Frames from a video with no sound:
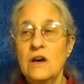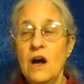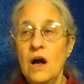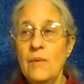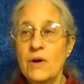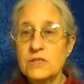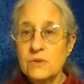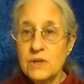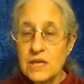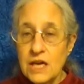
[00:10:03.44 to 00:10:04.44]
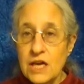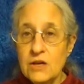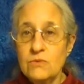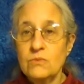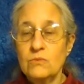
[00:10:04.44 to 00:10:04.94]
Um, also,
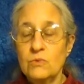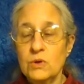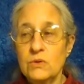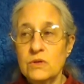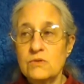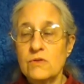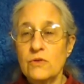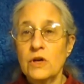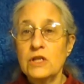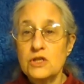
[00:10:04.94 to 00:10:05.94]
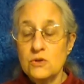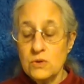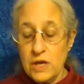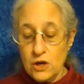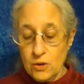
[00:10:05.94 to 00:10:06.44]
again, Ruth is referring to
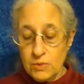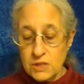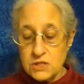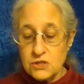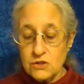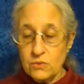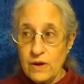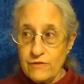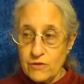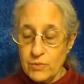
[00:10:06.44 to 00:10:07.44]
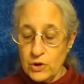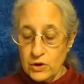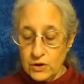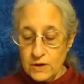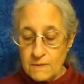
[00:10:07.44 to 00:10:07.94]
Naomi to turn away from
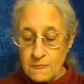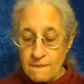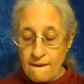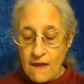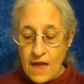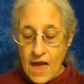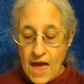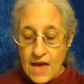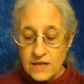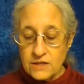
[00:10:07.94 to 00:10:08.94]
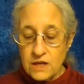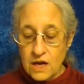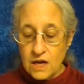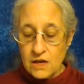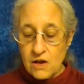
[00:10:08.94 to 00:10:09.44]
her, and
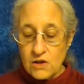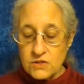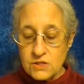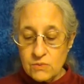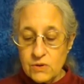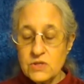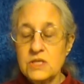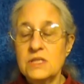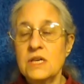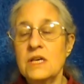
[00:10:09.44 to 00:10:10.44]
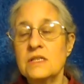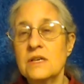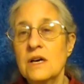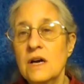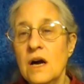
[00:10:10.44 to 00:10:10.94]
uh, also where she
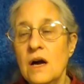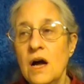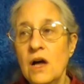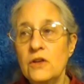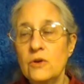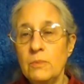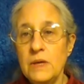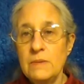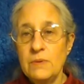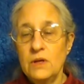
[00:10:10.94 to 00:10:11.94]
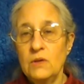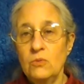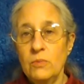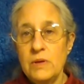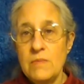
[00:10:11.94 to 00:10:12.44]
says, uh, your people
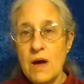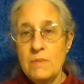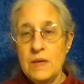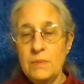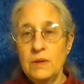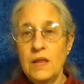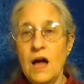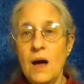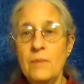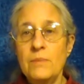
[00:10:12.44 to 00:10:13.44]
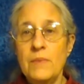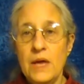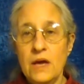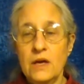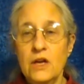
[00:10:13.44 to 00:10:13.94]
will be my people.
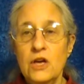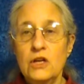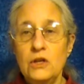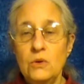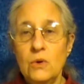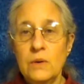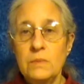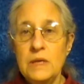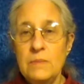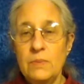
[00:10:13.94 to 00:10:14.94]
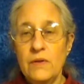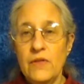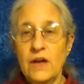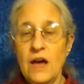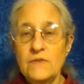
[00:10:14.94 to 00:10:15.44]
Amech, your people.
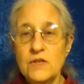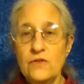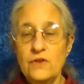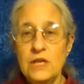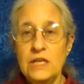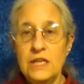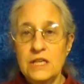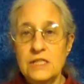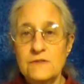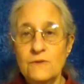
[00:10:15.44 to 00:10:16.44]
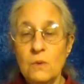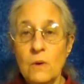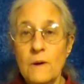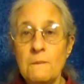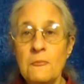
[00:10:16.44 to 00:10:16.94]
The kaf sofit is
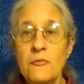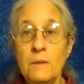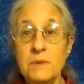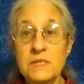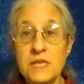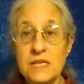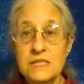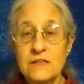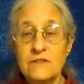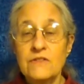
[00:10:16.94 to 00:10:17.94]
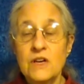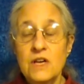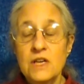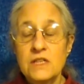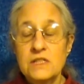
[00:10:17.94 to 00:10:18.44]
for the possessive,
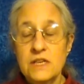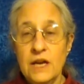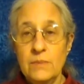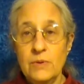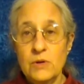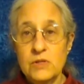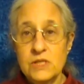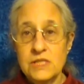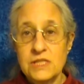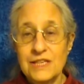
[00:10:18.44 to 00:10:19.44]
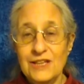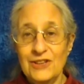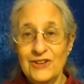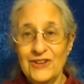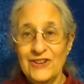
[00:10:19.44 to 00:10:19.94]
second person
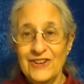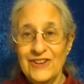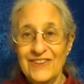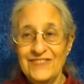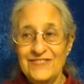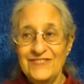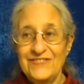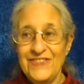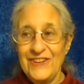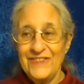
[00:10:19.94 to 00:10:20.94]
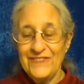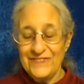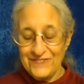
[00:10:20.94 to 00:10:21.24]
singular, you.